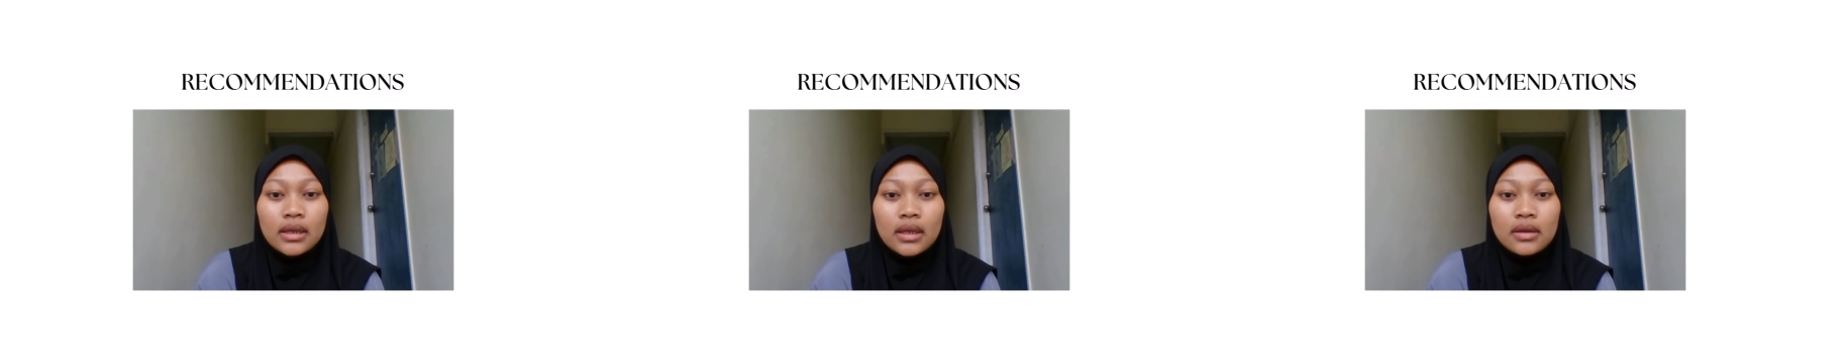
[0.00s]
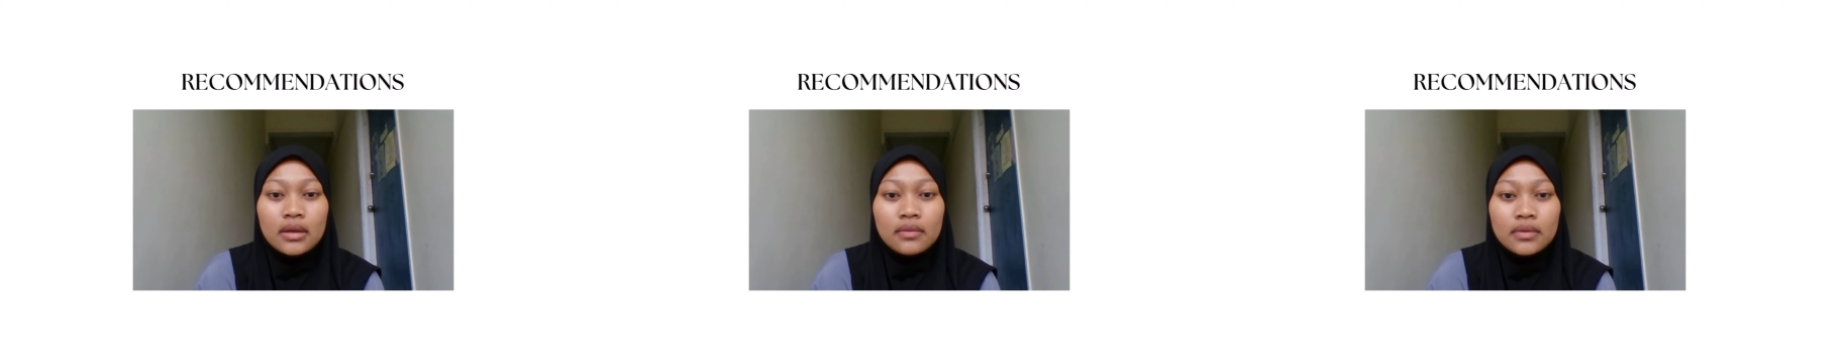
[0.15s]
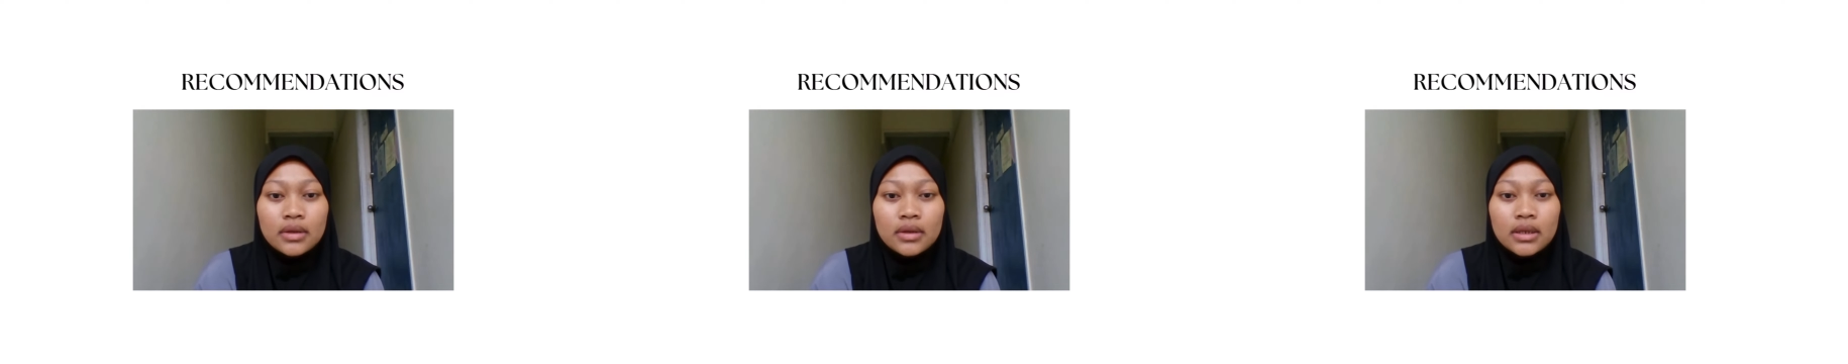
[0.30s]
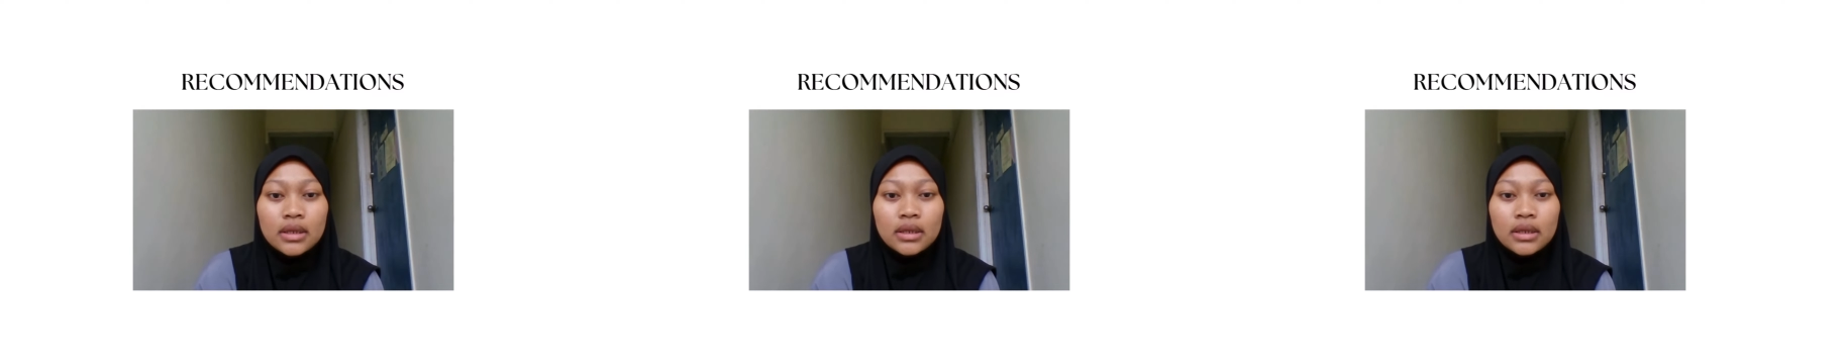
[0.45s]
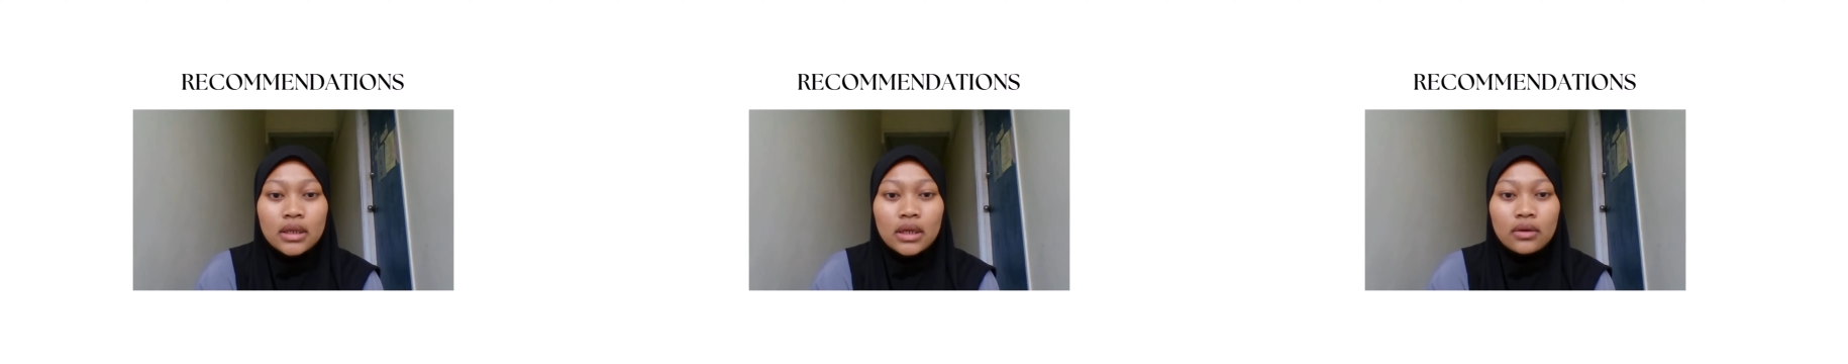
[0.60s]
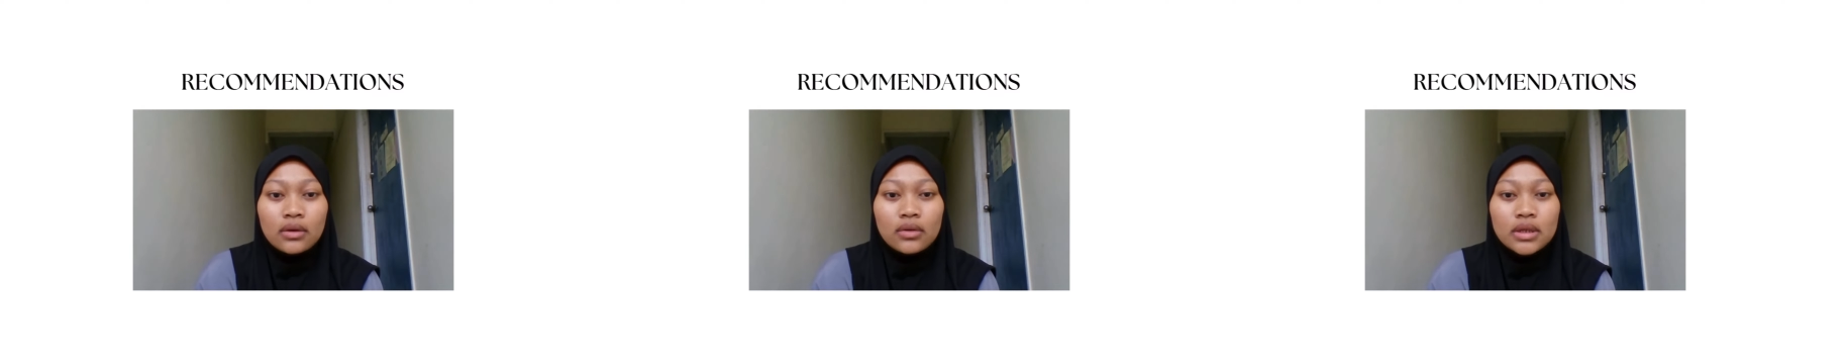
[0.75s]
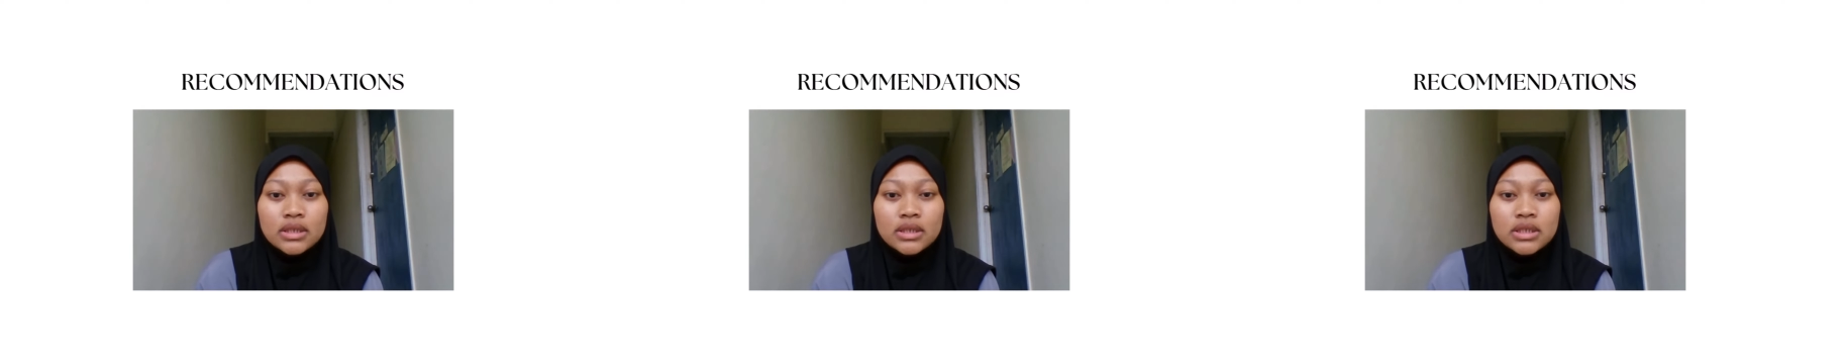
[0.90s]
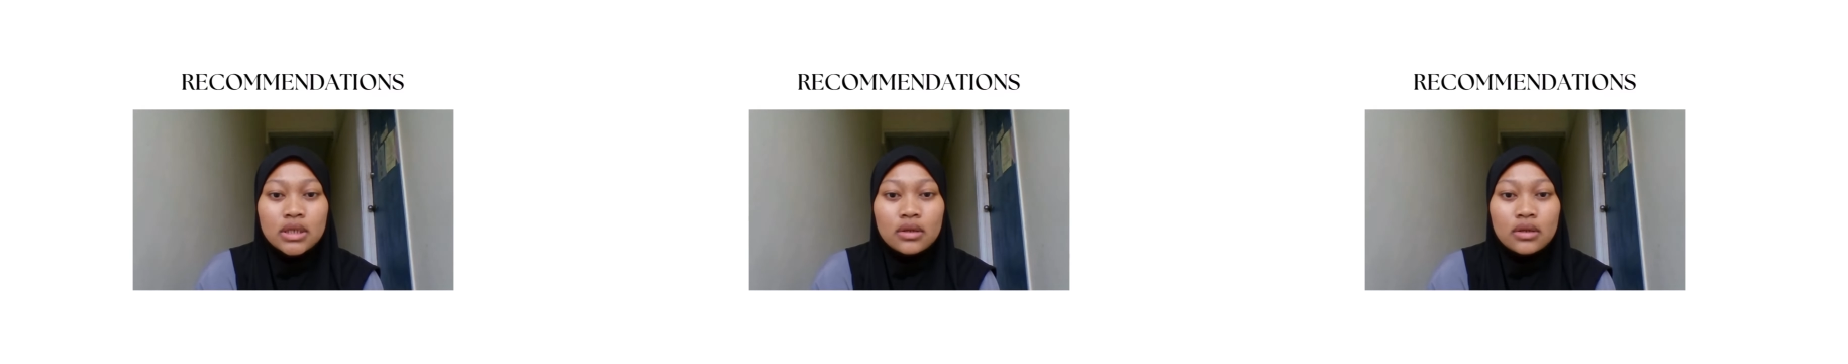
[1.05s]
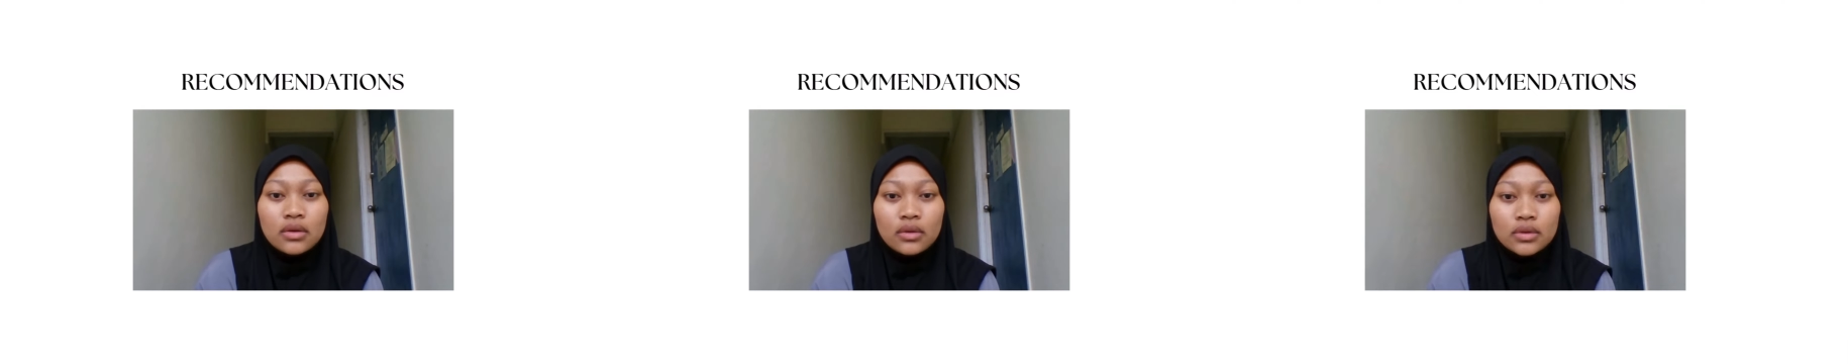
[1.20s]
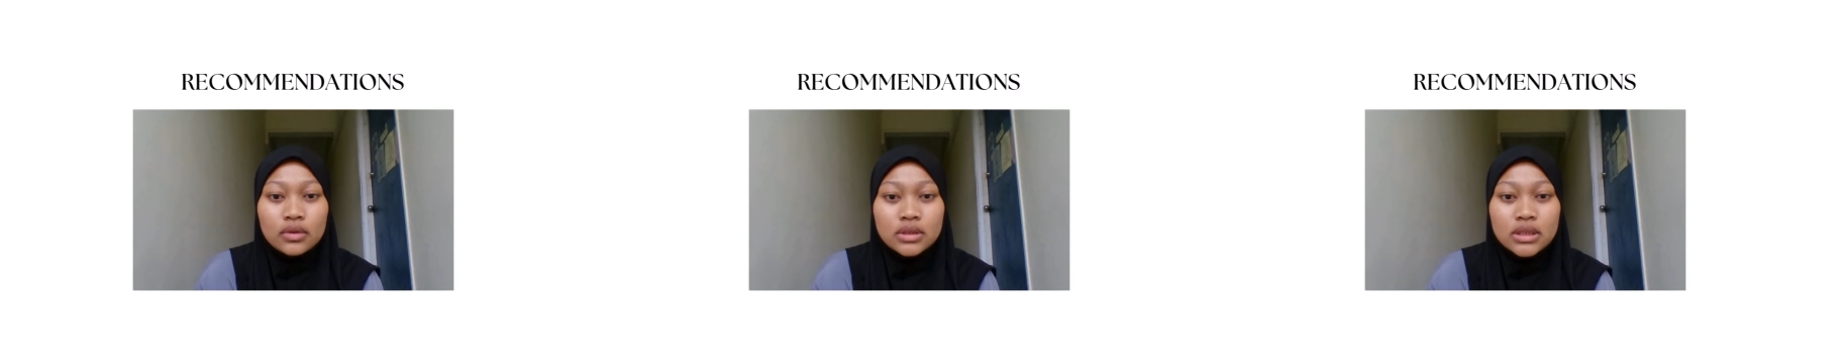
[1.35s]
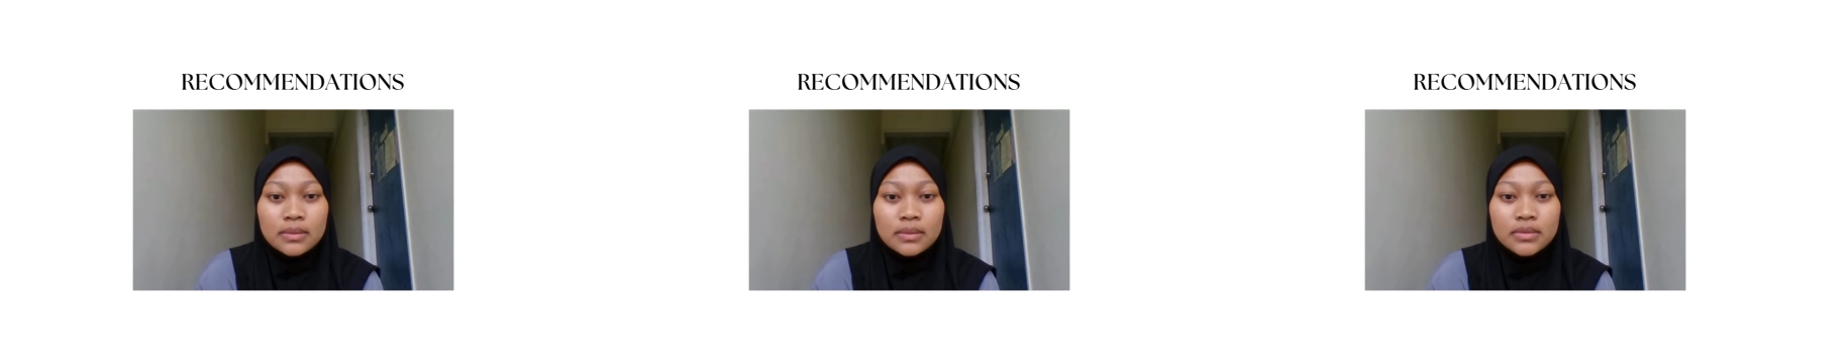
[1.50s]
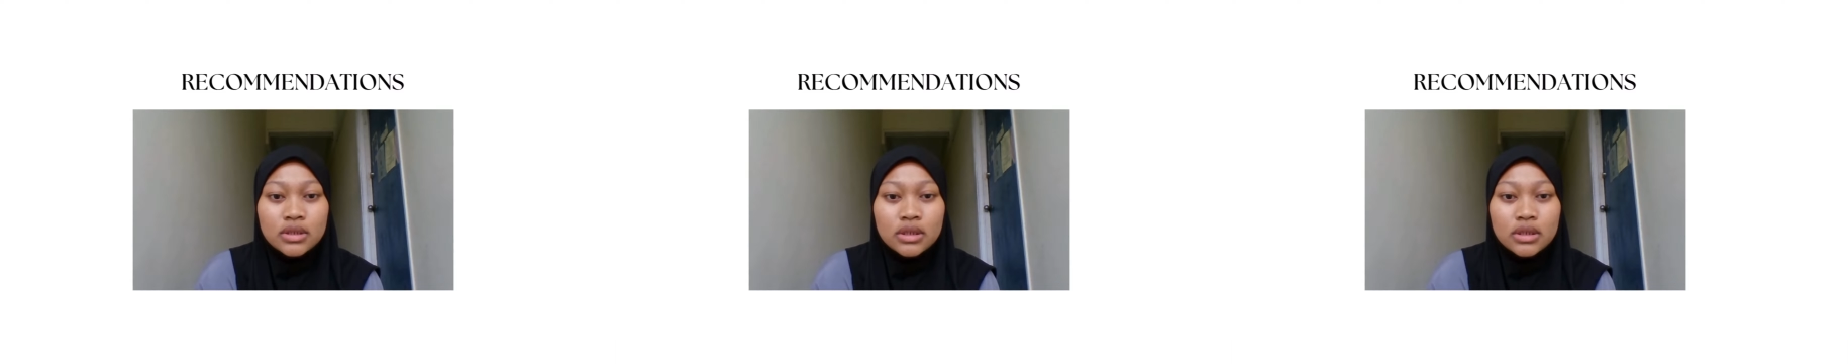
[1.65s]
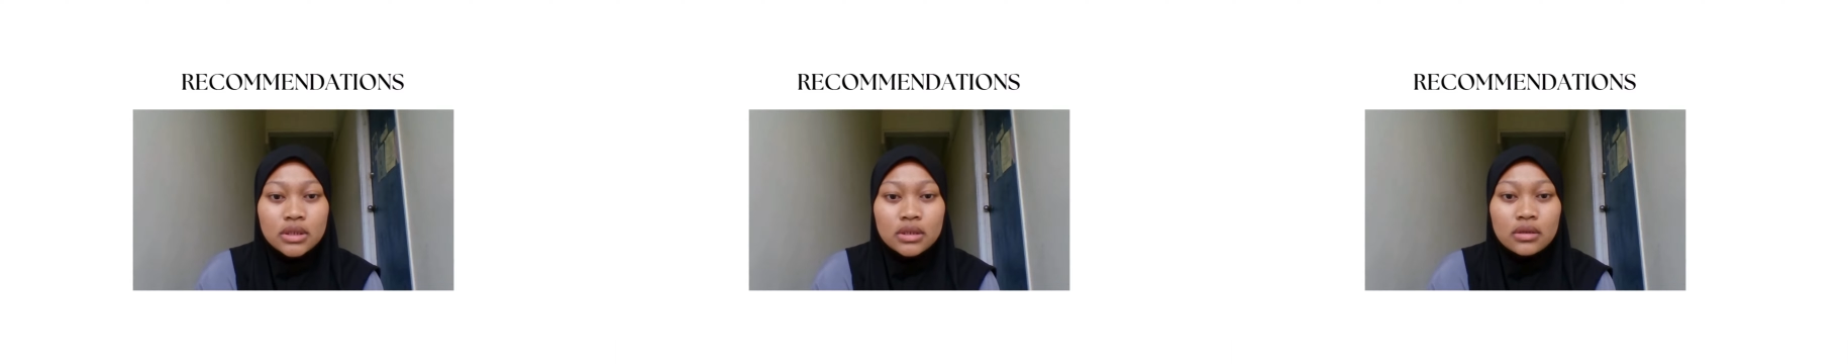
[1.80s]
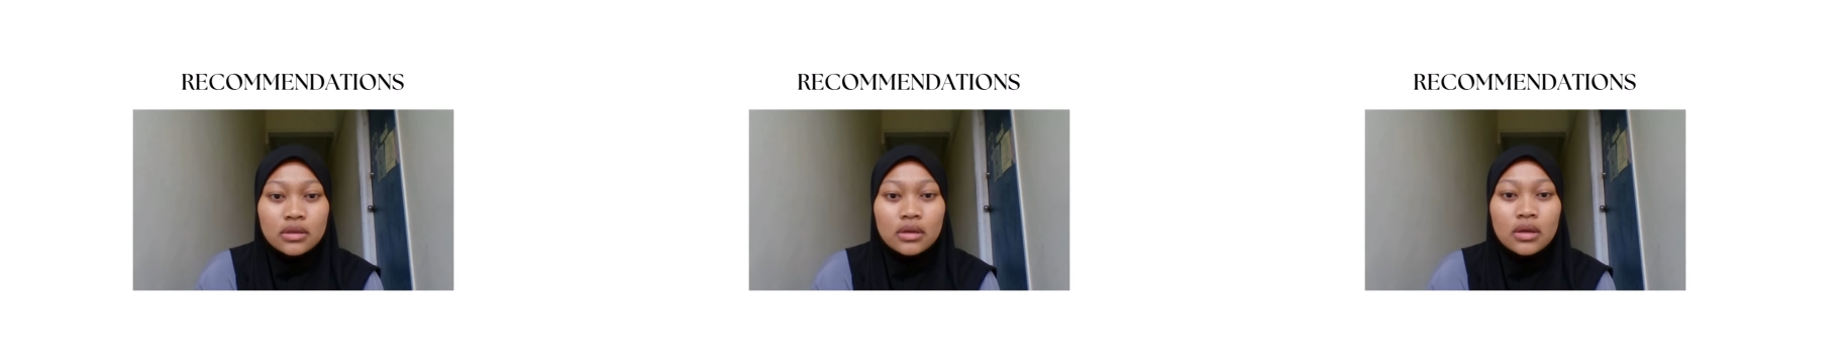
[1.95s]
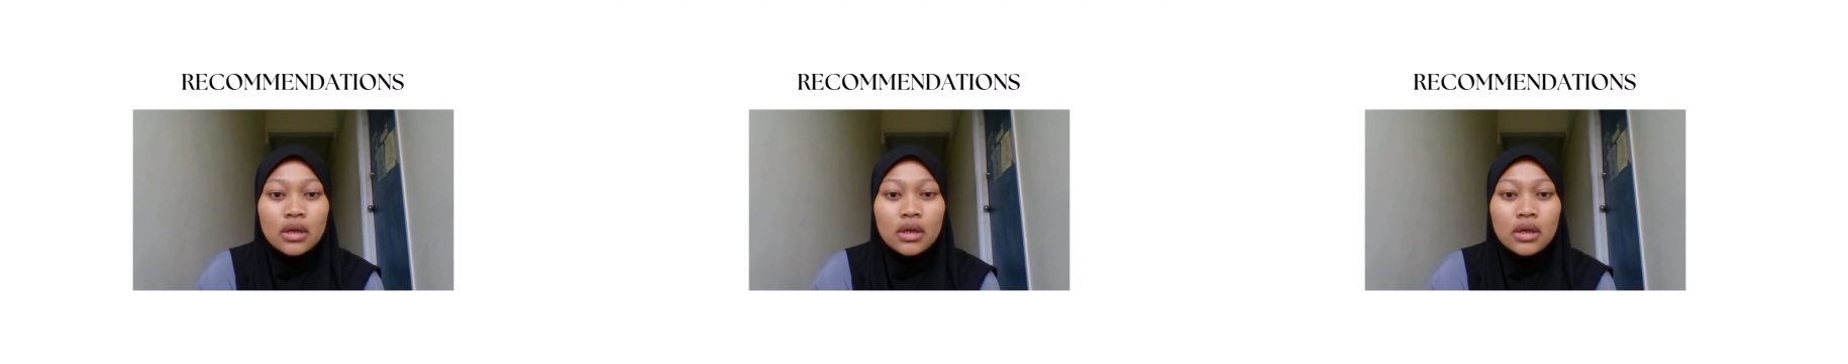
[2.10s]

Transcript: error in calculation or assumption.